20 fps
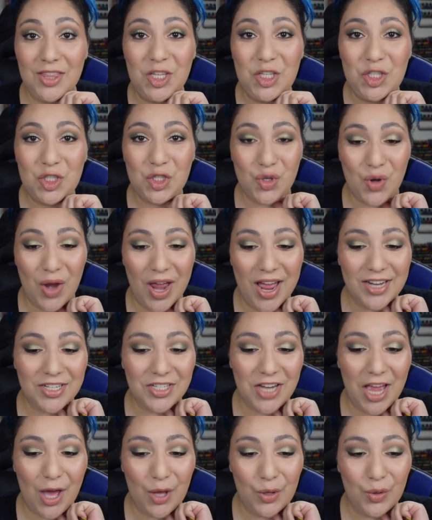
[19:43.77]
this
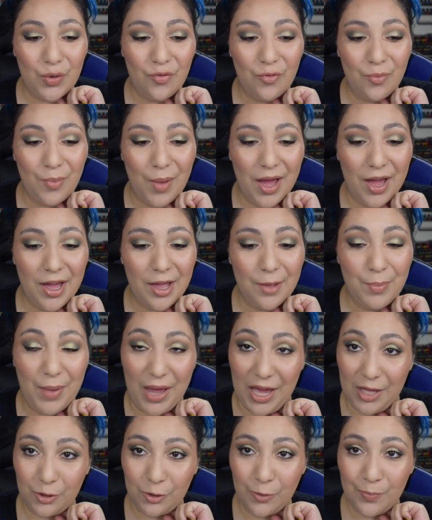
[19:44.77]
trash out of my
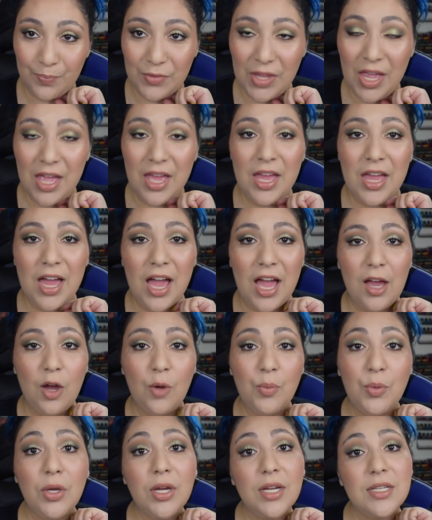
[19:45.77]
bathroom. I
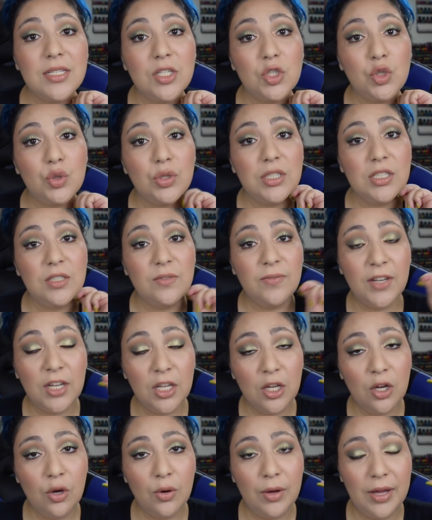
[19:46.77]
hope you guys enjoyed this
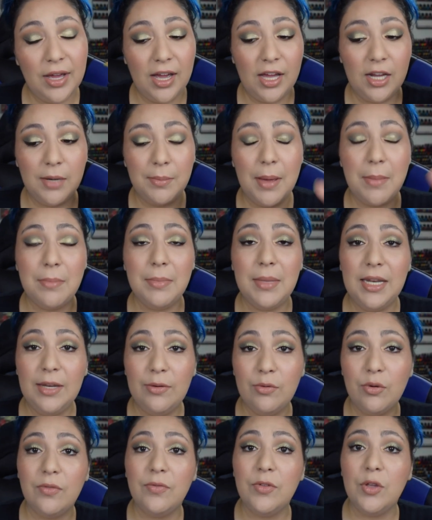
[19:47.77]
video and kind of my
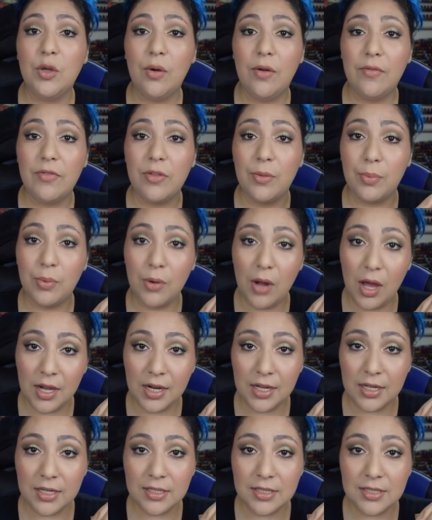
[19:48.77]
mini review of the
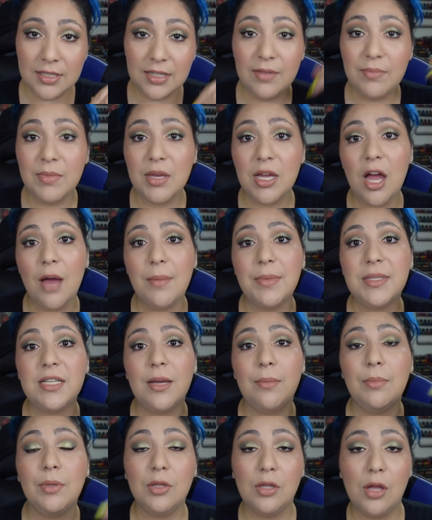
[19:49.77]
products. Leave me a comment
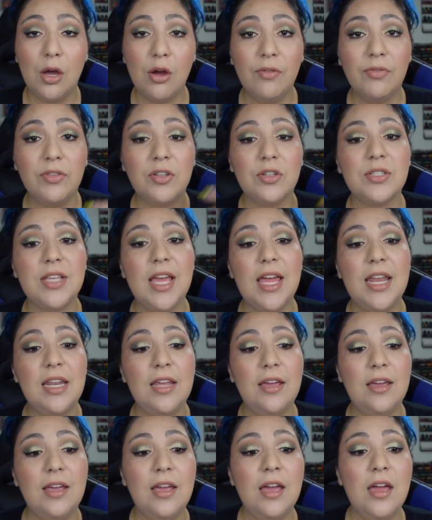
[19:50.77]
down below if there's
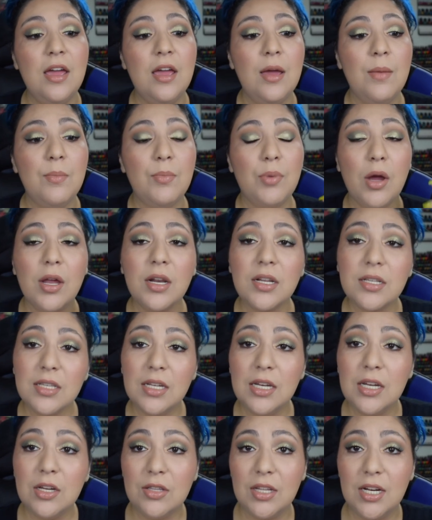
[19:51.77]
any products
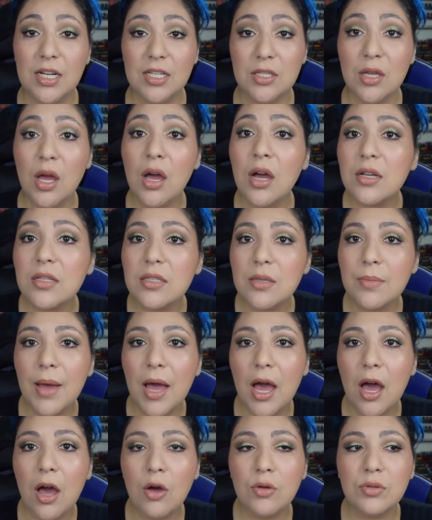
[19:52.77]
in here that I talked
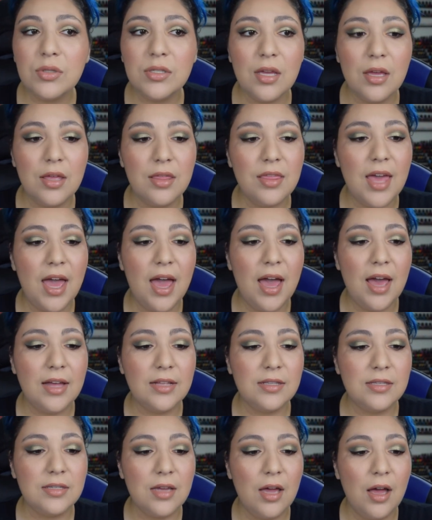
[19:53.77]
about
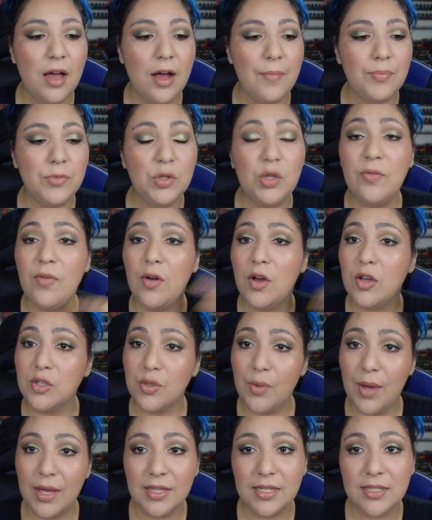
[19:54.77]
that um, you've
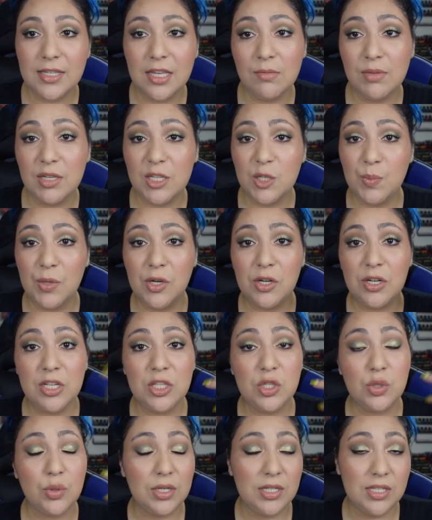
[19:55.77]
also had the same
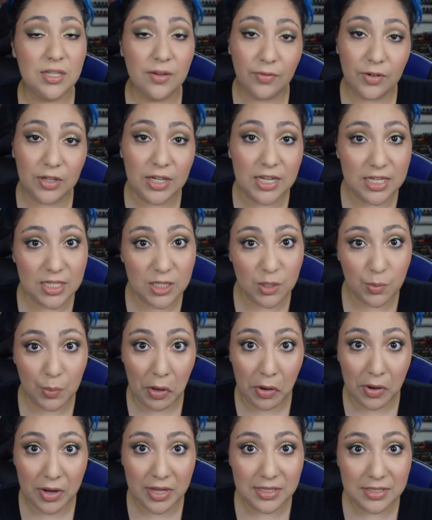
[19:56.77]
experience or a different
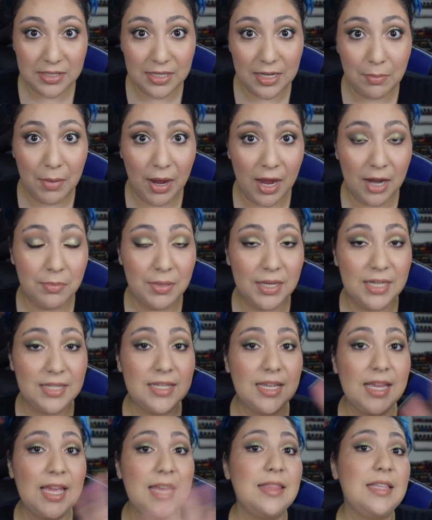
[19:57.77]
experience than mine because
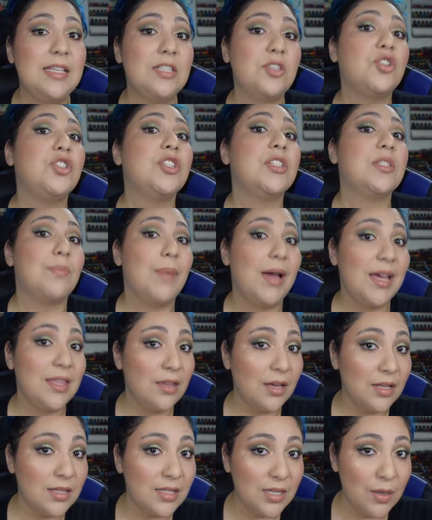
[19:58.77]
again, these are just my
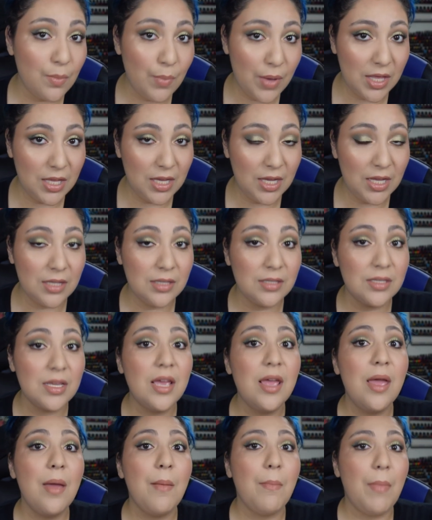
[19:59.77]
thoughts and opinions,
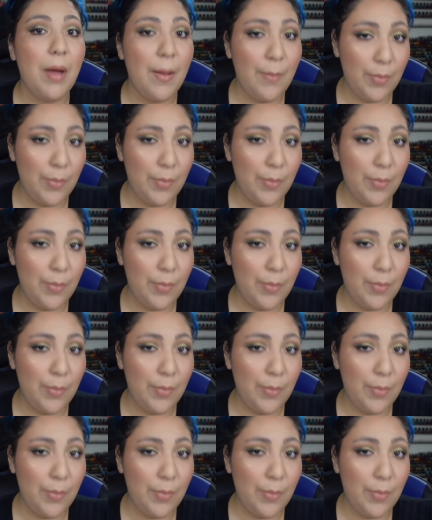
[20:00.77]
my